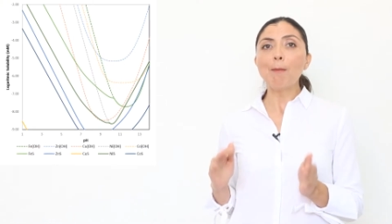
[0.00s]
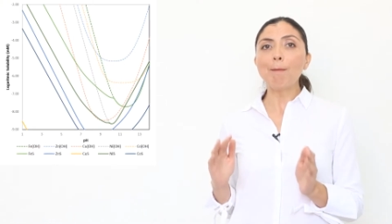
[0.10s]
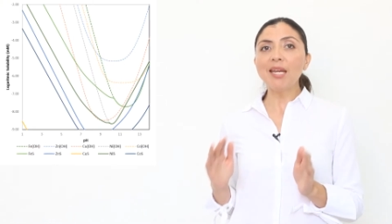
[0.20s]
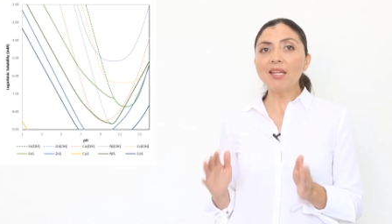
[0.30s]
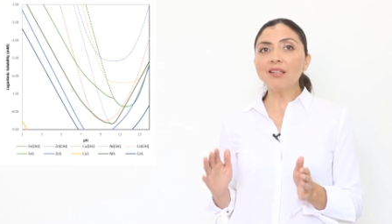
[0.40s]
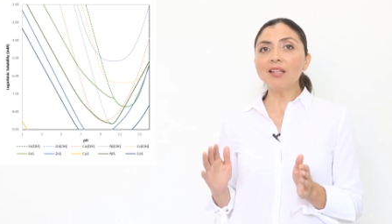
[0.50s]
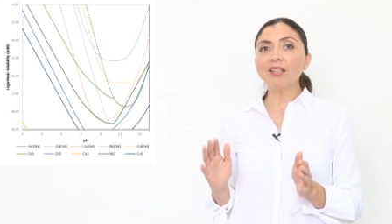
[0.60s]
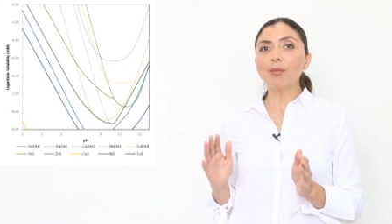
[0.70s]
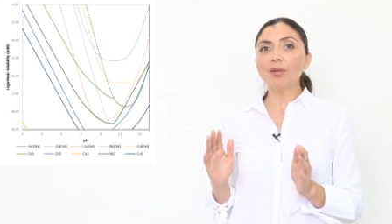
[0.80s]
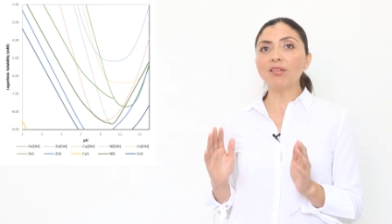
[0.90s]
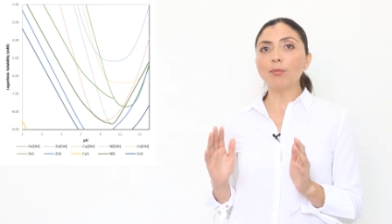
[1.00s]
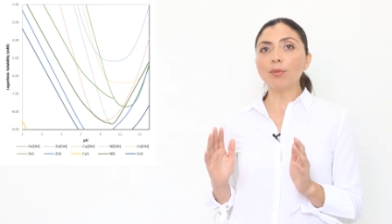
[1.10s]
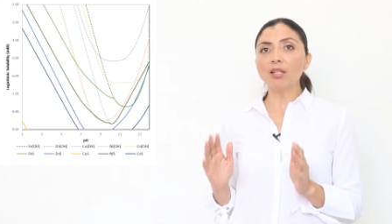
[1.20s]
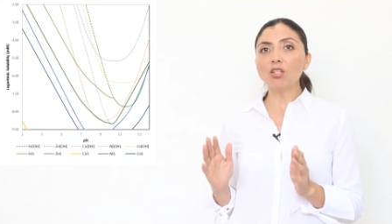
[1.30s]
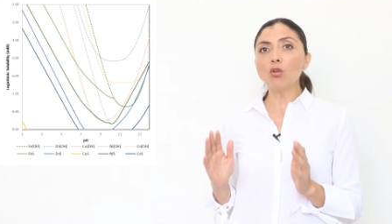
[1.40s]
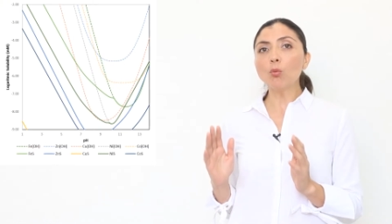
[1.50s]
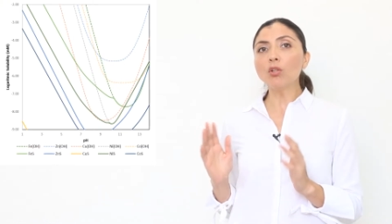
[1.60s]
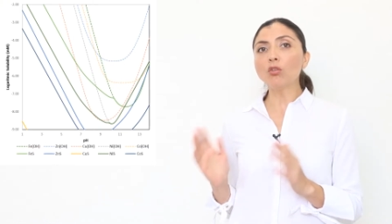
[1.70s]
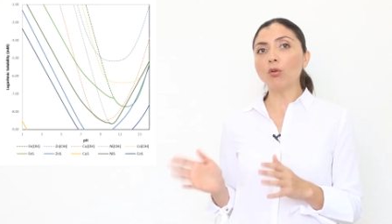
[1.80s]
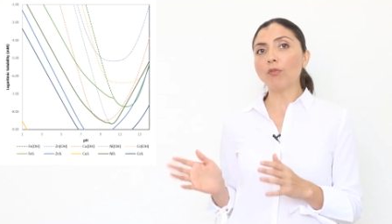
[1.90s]
meaning that the precipitation
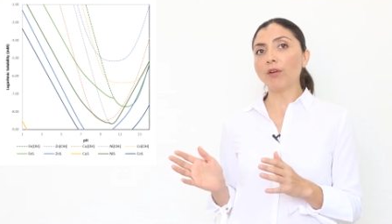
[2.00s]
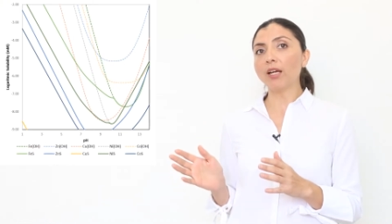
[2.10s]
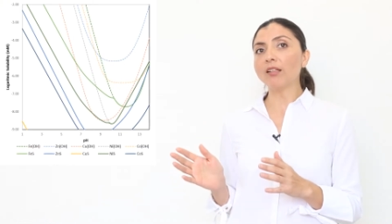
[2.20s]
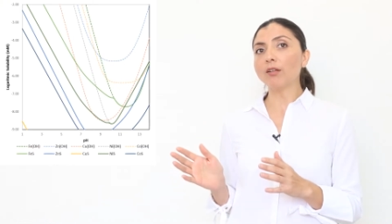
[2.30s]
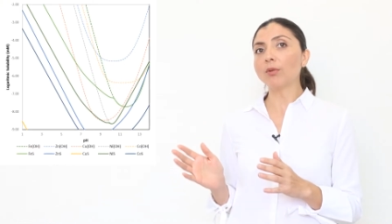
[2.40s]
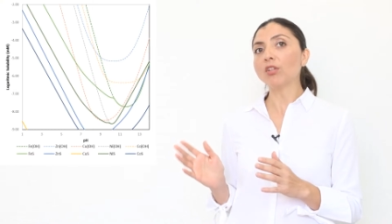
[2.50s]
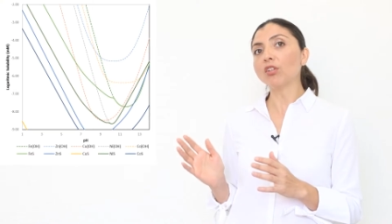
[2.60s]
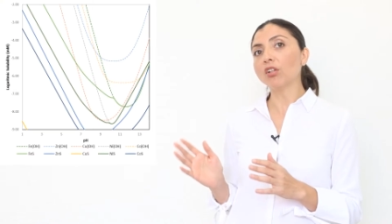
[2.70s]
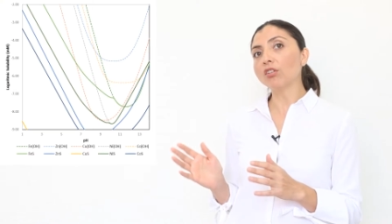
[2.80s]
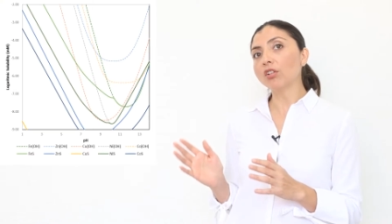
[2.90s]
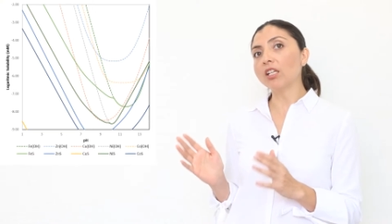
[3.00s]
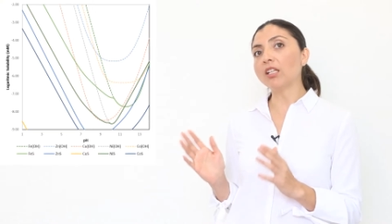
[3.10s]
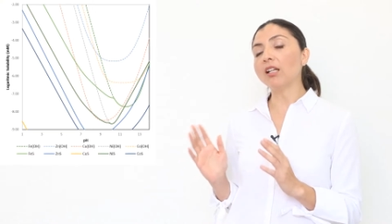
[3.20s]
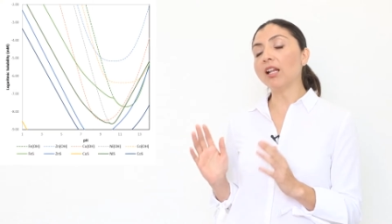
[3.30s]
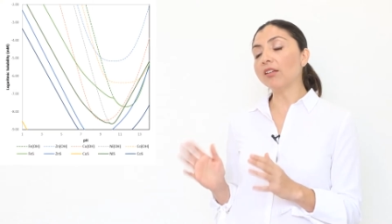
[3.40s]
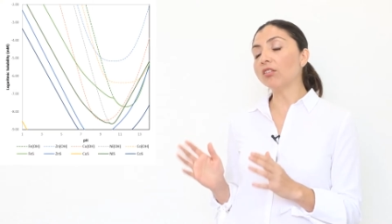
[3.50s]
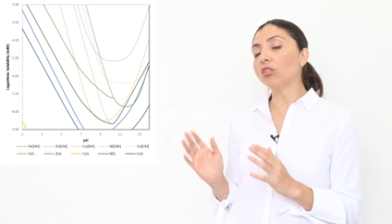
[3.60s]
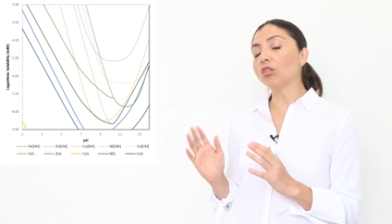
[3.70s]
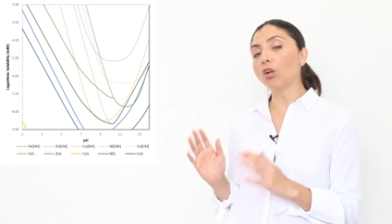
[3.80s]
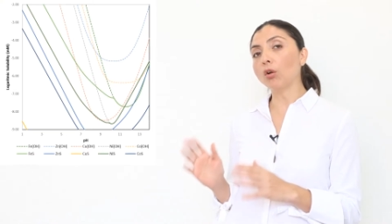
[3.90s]
with sulfide results in less
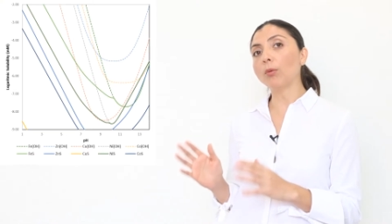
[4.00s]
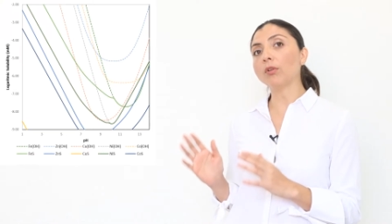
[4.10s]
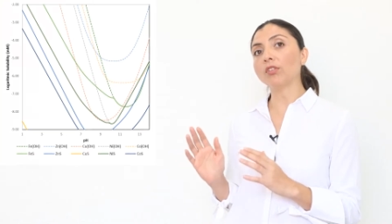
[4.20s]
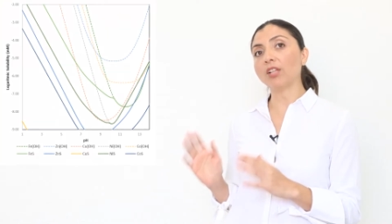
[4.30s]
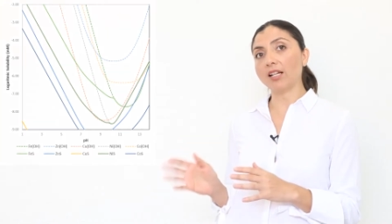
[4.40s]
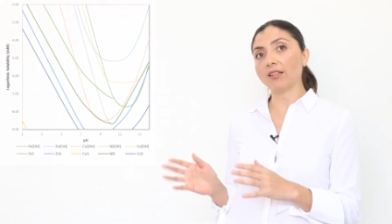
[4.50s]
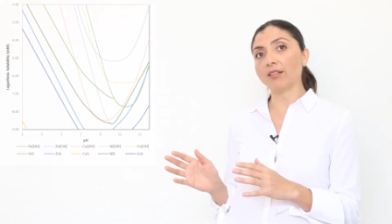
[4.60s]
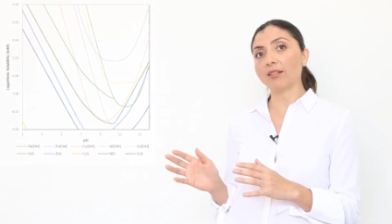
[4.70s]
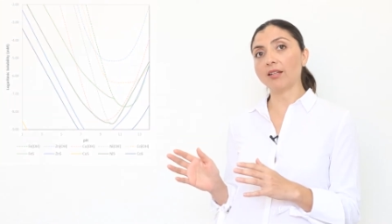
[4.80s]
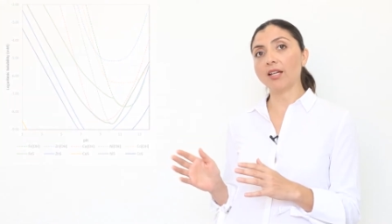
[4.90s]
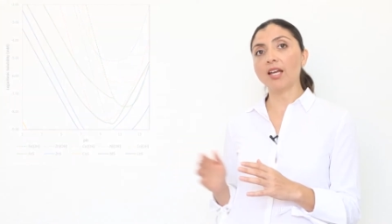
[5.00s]
soluble salts.